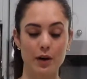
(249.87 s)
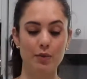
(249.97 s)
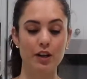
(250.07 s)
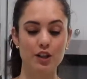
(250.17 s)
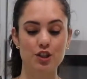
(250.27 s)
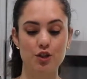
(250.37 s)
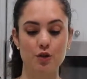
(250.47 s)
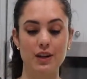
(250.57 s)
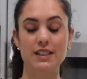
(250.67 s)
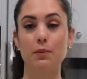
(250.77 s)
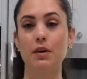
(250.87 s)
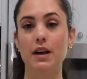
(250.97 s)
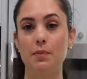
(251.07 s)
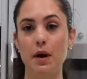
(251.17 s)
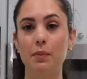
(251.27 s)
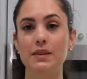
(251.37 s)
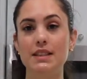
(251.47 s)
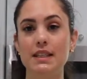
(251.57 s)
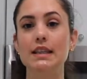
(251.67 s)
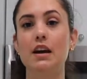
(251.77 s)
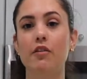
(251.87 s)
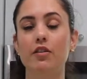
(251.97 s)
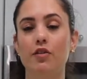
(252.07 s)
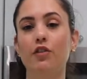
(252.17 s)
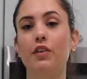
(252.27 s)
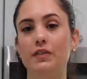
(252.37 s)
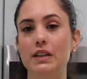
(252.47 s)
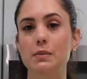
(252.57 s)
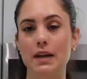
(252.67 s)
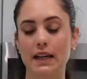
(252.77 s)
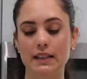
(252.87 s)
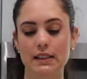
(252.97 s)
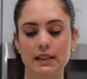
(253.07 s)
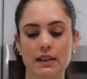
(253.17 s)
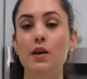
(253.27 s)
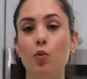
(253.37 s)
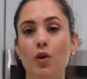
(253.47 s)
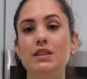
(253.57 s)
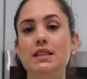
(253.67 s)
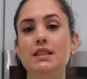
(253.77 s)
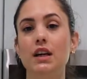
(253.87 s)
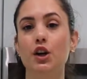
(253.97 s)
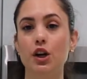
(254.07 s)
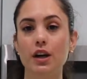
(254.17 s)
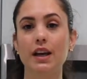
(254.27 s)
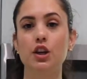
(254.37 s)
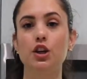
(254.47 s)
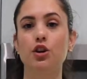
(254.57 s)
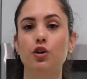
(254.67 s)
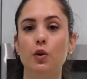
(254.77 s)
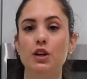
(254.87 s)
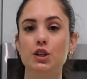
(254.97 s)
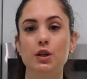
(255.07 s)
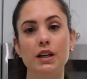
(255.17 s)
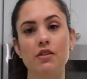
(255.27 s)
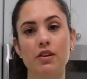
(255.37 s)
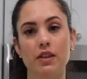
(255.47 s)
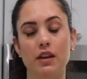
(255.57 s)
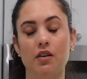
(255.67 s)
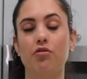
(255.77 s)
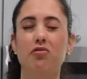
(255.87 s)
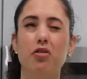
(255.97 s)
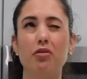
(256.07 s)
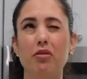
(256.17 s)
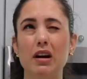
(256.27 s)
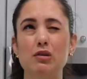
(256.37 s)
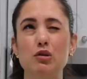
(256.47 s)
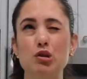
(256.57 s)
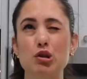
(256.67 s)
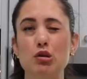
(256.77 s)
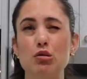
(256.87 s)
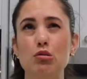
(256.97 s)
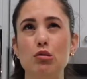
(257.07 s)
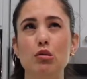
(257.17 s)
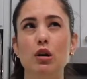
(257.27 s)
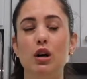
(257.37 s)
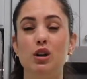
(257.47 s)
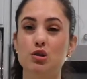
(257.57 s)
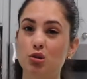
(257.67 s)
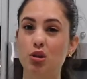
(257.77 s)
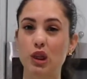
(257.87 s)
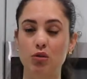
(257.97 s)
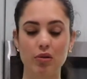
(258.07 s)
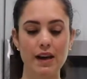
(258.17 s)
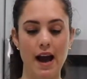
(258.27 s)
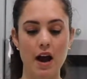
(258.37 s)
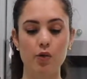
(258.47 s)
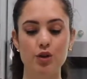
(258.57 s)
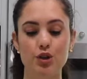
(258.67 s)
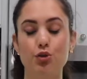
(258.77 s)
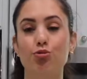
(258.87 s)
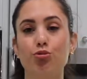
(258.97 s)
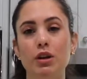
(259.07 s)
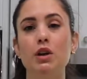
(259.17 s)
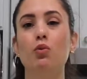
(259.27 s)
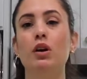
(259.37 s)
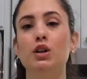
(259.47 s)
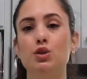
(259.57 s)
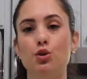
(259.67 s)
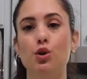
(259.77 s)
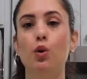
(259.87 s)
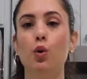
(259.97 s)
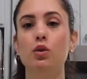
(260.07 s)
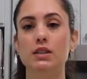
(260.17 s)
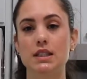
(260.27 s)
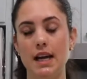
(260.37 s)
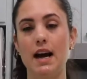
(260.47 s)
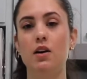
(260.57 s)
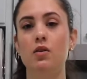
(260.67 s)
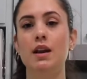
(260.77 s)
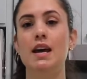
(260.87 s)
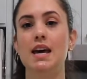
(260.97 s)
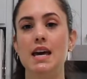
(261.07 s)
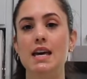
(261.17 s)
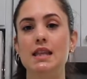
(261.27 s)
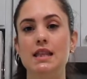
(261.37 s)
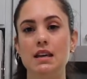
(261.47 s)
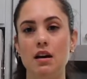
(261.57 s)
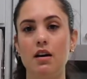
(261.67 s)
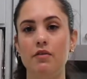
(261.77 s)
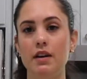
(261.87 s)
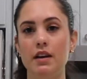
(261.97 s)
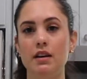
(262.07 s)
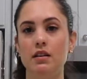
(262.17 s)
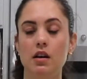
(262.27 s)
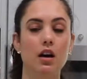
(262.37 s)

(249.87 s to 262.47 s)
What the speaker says: I'm gonna do is I'm gonna pop this in the oven for 50 minutes, and once it's done cooking, you're going to leave it there for around 2 to 3 hours. You really want it to cool down in the oven